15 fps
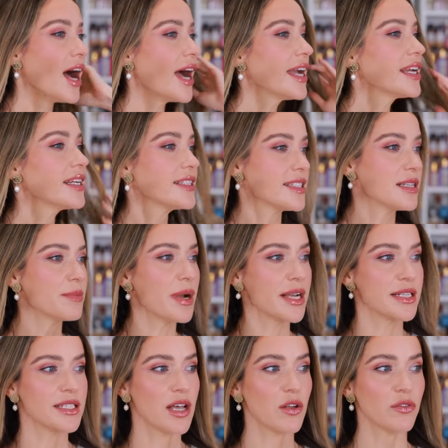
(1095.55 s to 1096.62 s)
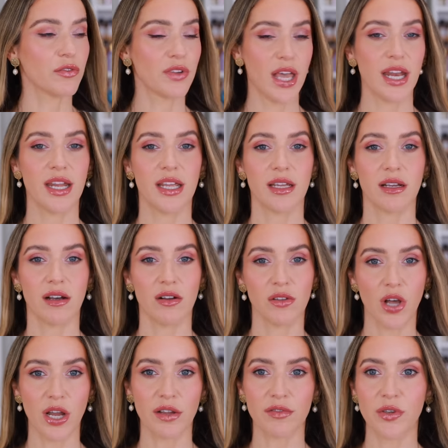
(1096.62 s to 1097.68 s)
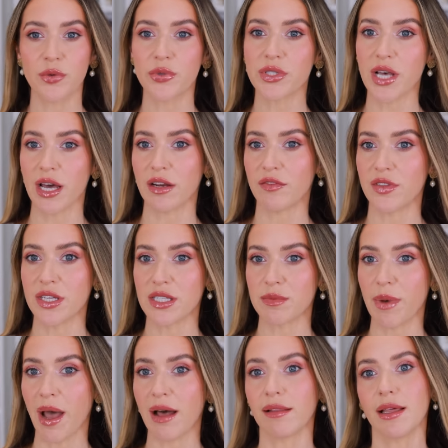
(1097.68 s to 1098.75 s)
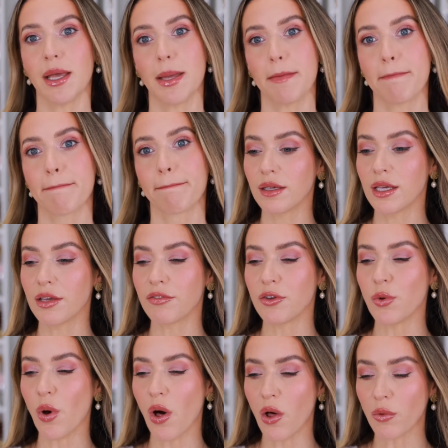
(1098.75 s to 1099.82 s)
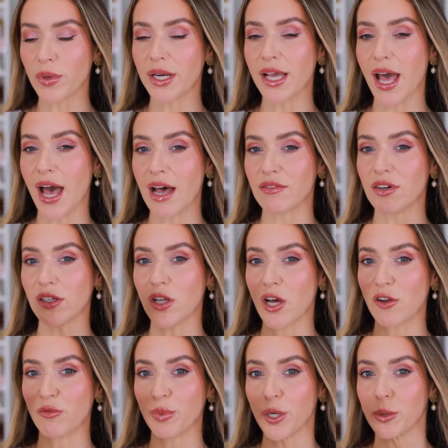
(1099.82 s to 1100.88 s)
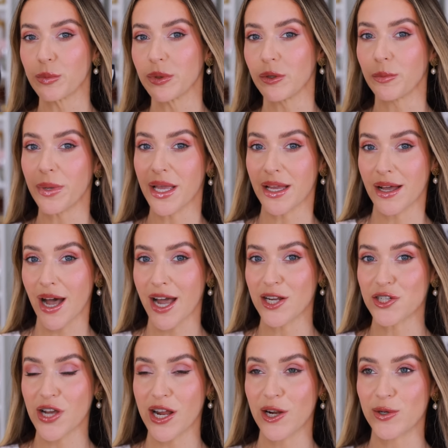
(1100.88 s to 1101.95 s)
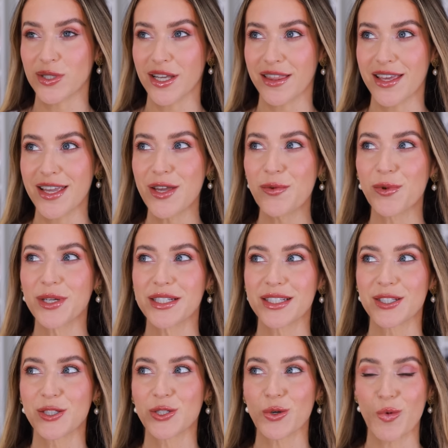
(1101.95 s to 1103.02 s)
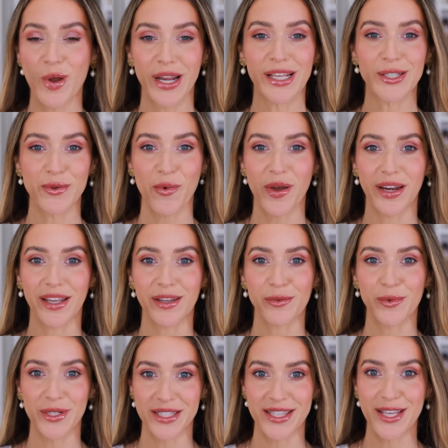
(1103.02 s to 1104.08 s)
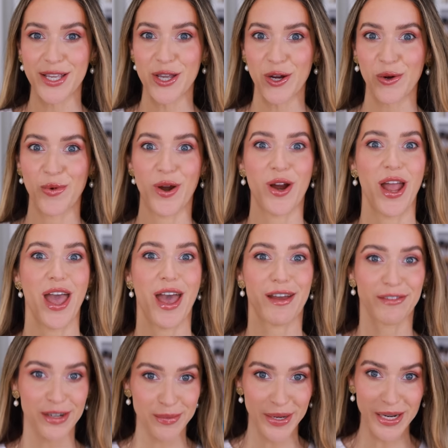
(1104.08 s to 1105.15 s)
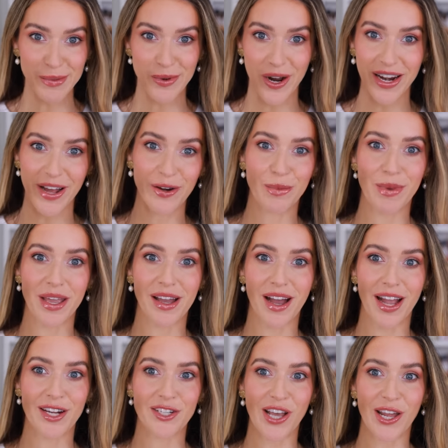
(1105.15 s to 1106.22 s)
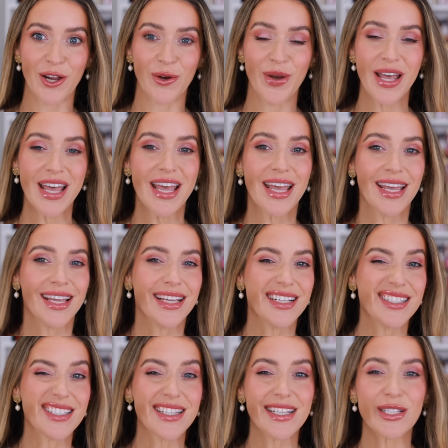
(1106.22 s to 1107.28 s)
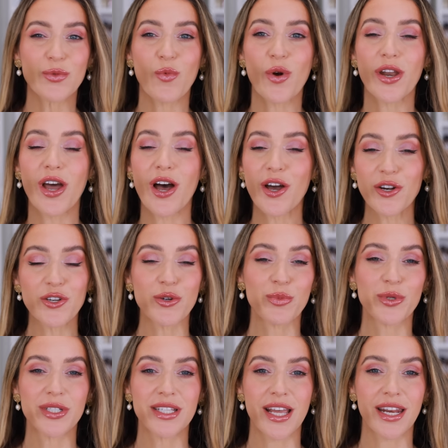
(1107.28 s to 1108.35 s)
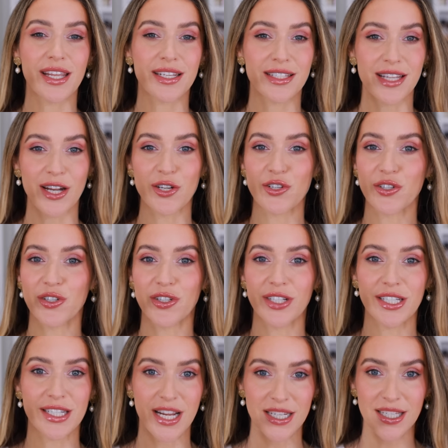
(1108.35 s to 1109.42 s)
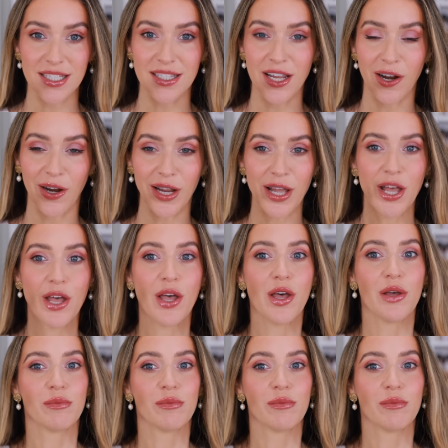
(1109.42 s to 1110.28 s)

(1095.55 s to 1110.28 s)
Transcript: I could see myself getting a lot of use out of this palette. If you already have a lot of purple pink eyeshadows, I think it was 2020 was the year where everybody brought out a pink eyeshadow. Is this 100% essential, necessary?